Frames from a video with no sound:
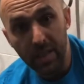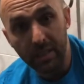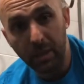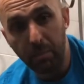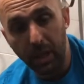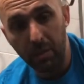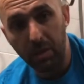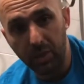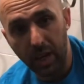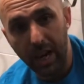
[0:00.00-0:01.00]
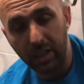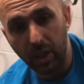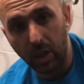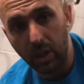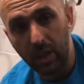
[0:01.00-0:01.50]
the bottom of your
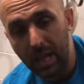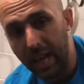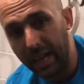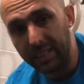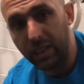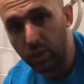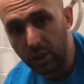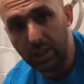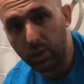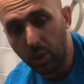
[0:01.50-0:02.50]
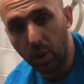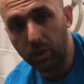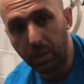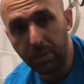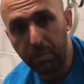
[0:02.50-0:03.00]
ankle, and then you need to
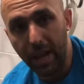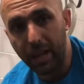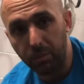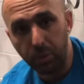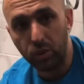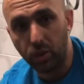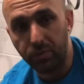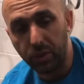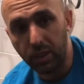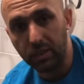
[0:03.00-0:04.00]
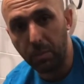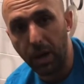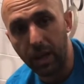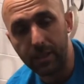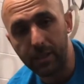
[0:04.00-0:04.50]
load up the band, put your foot on the
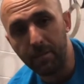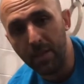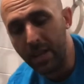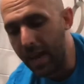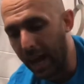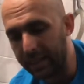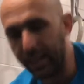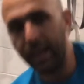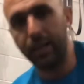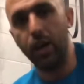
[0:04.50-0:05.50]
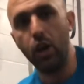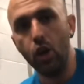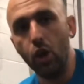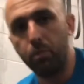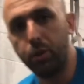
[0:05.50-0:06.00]
box, and then
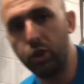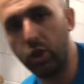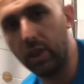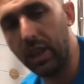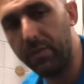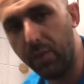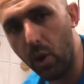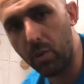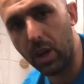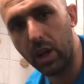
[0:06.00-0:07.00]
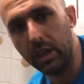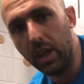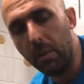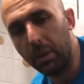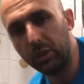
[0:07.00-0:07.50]
push your knee forward,
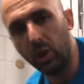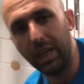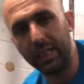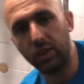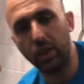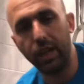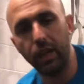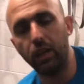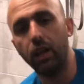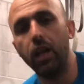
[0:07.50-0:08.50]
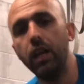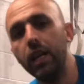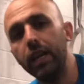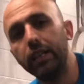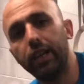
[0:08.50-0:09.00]
but don't let your heel
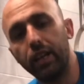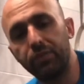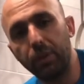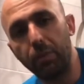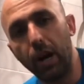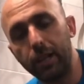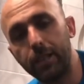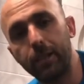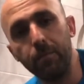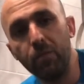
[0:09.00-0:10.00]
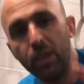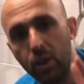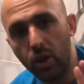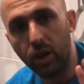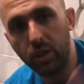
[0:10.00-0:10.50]
get off the box.
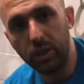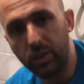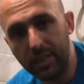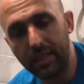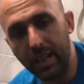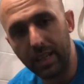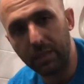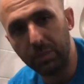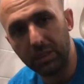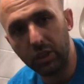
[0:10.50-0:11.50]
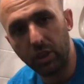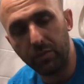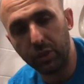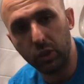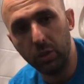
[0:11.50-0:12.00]
You are going to stay in that position
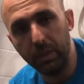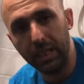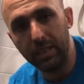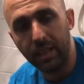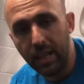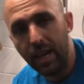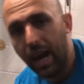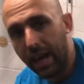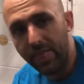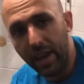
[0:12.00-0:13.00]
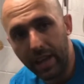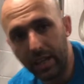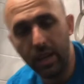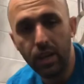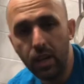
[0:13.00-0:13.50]
for 2 minutes, and
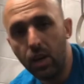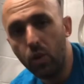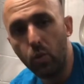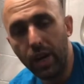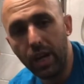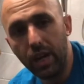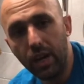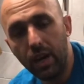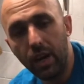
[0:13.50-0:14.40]
then we